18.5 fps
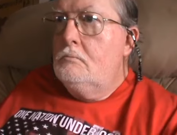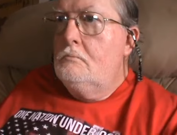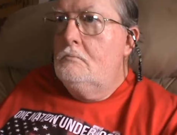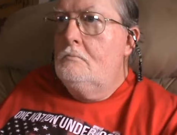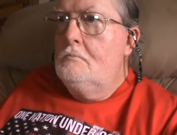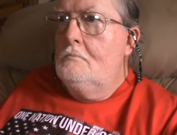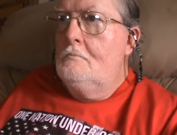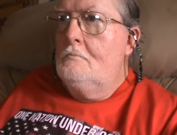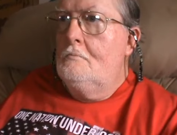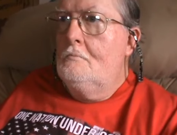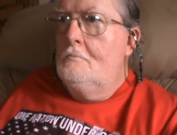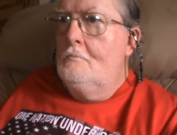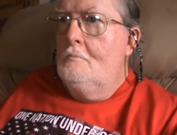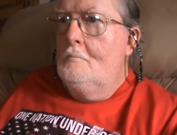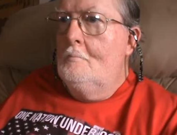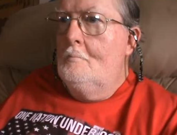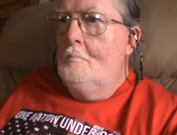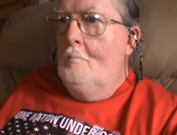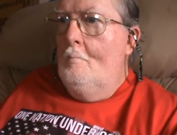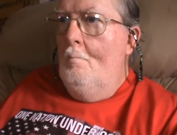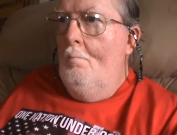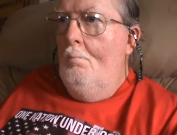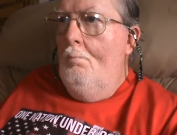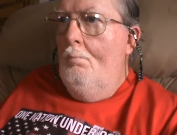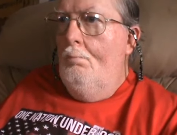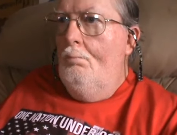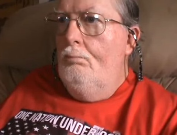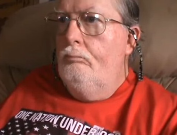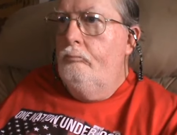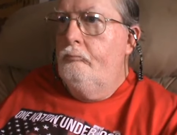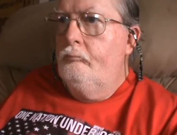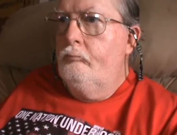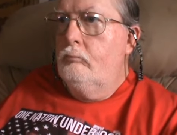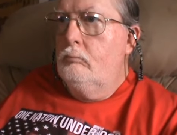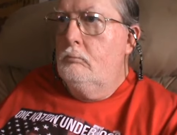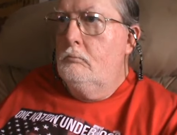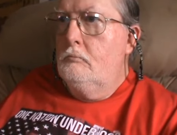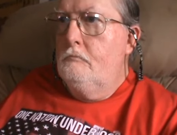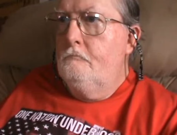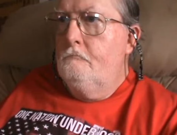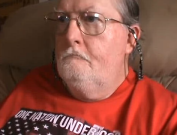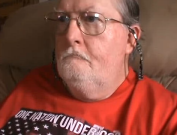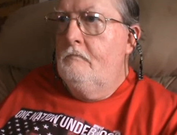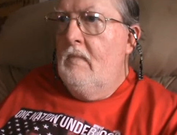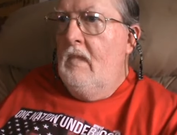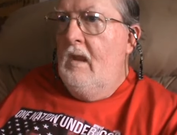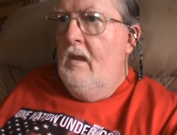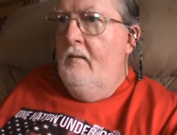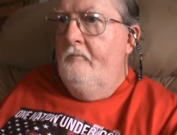[no speech]